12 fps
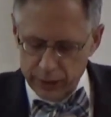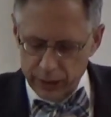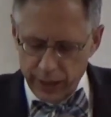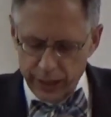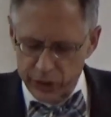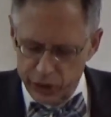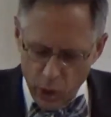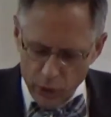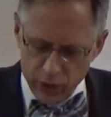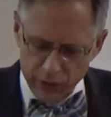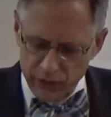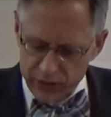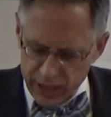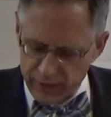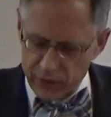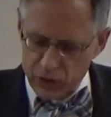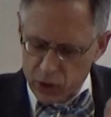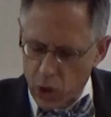And Joseph is
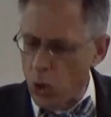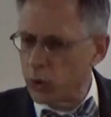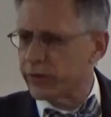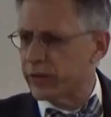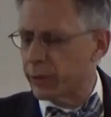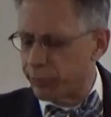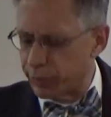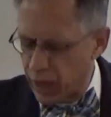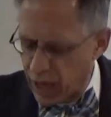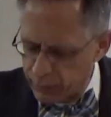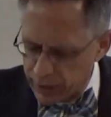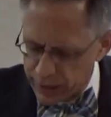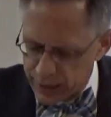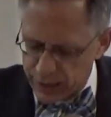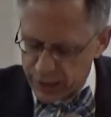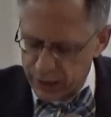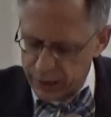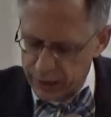even told of the promise.